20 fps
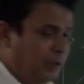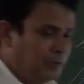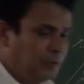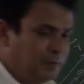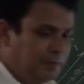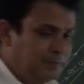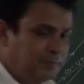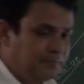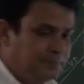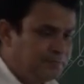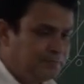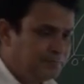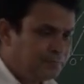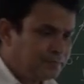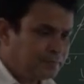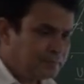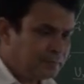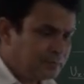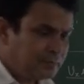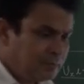Now,
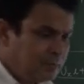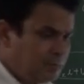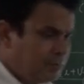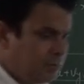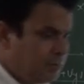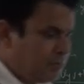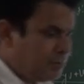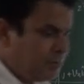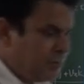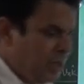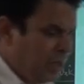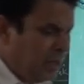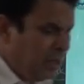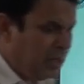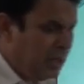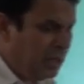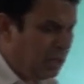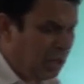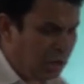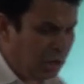
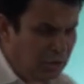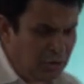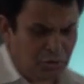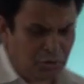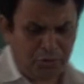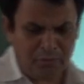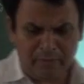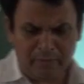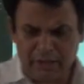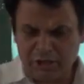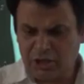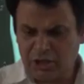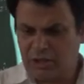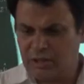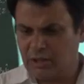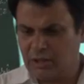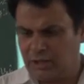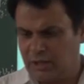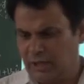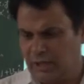in order to
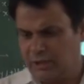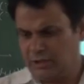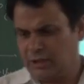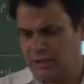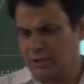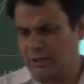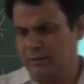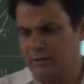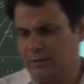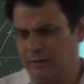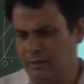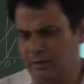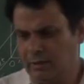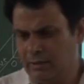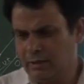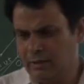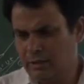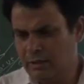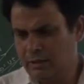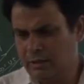measure the
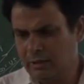things